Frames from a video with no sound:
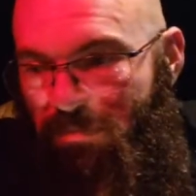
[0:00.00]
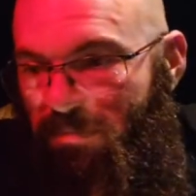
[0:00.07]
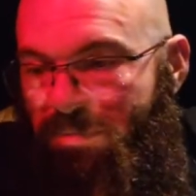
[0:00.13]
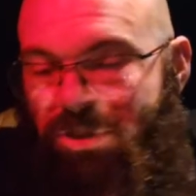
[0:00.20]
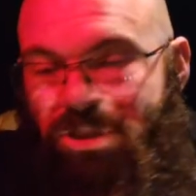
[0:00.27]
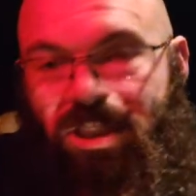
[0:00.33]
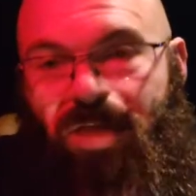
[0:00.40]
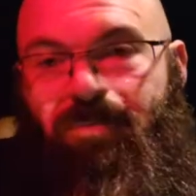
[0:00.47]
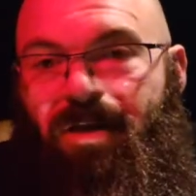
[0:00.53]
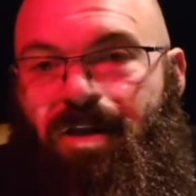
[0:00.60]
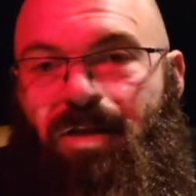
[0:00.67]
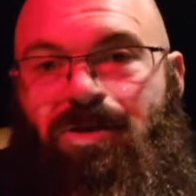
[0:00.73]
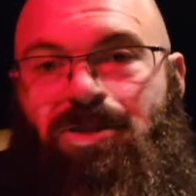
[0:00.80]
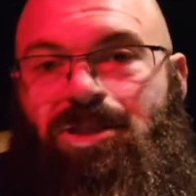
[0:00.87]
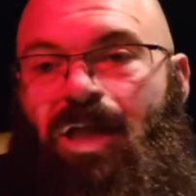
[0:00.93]
Shut
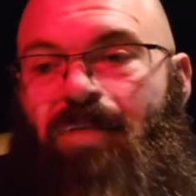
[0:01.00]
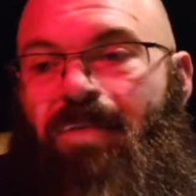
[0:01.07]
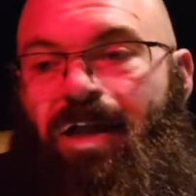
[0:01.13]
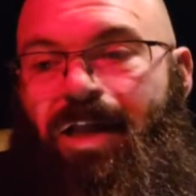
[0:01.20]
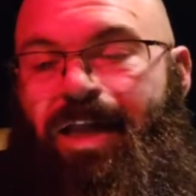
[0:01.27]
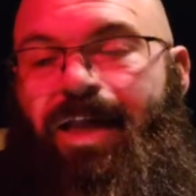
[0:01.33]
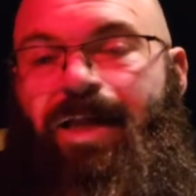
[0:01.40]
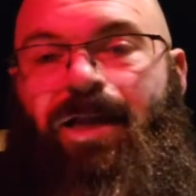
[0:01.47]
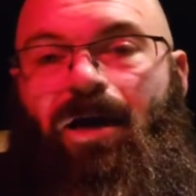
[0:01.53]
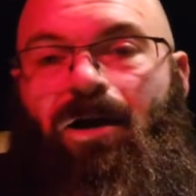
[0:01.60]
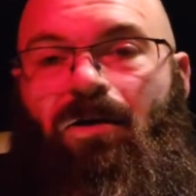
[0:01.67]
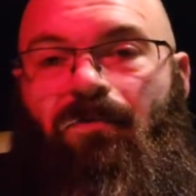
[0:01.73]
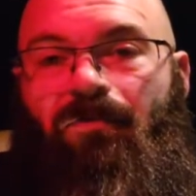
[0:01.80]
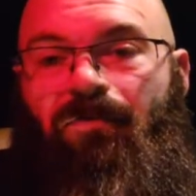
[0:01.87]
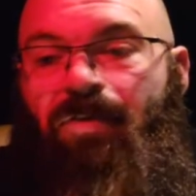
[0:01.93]
my head
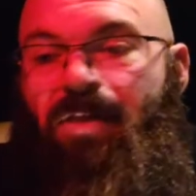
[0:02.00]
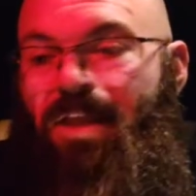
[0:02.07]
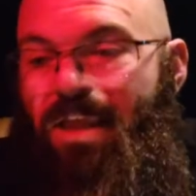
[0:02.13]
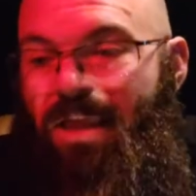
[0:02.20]
off,